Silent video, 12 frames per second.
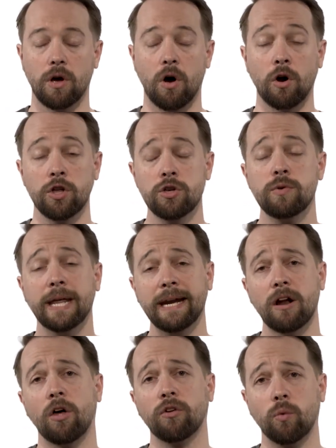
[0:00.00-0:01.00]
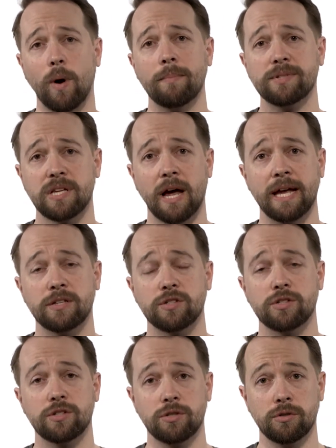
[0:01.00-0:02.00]
are you getting other
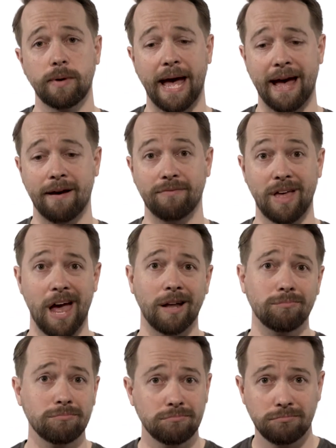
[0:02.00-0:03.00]
websites to have that